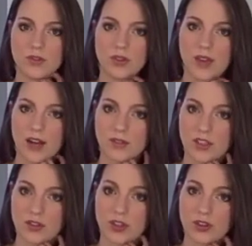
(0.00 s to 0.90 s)
do that
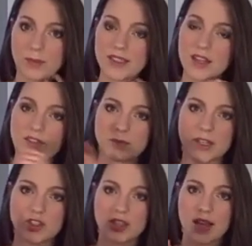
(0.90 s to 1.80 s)
research myself and
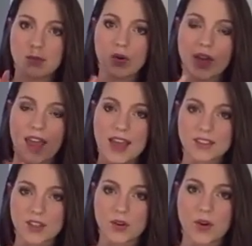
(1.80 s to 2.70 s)
make sure that I'm
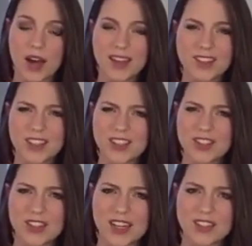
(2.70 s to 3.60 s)
okay. So I
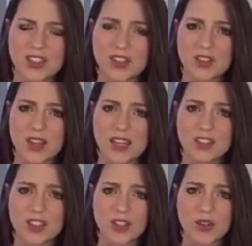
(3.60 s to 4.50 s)
encourage you guys to do
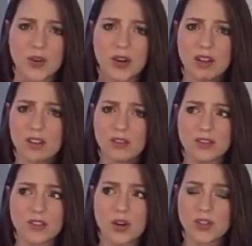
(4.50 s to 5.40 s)
that too.
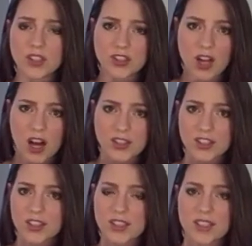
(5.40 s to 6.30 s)
Go to your
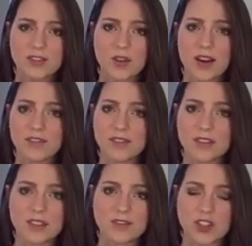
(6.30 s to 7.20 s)
doctor, see if you have
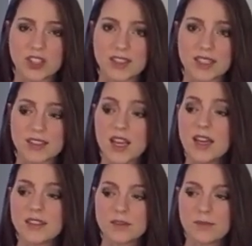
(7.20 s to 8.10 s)
deficiencies.
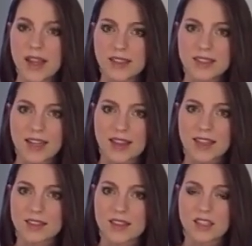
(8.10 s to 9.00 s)
Demand to
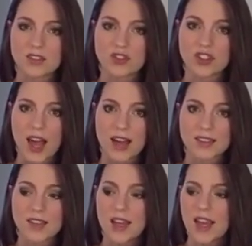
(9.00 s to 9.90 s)
get these things
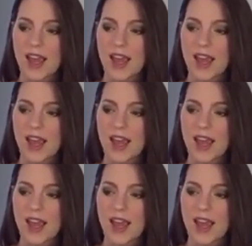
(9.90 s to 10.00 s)
checked.